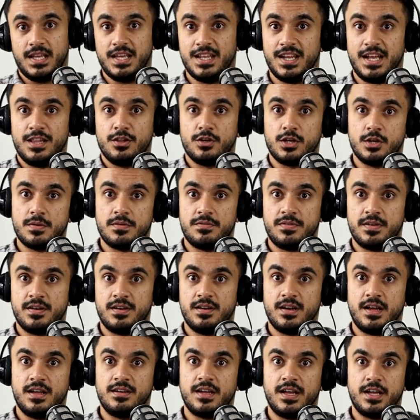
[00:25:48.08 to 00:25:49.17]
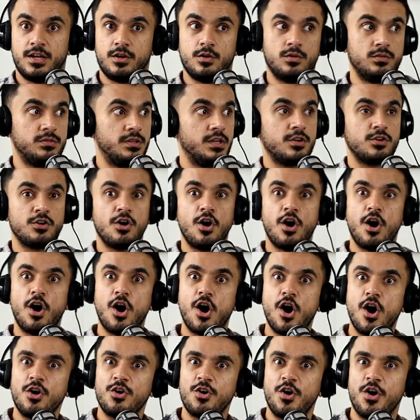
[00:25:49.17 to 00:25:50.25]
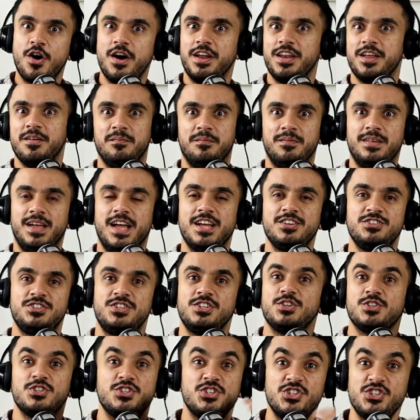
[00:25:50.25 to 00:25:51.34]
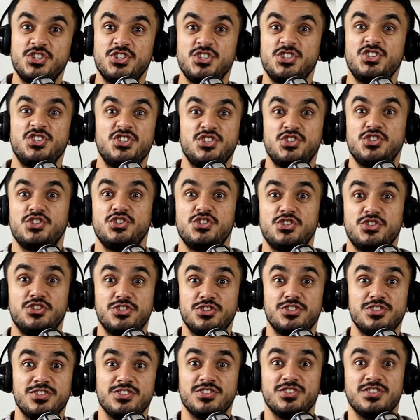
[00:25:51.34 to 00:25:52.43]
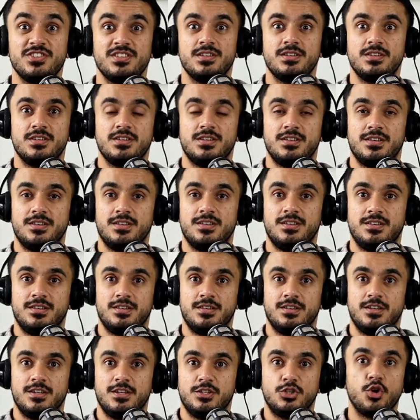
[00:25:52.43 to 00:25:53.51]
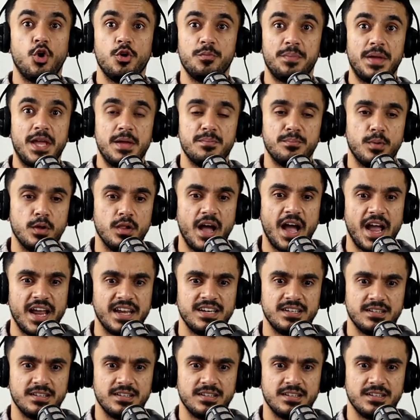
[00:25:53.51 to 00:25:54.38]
And I look at my friend and I go, the cock on him. And she goes, shh, don't be impolite.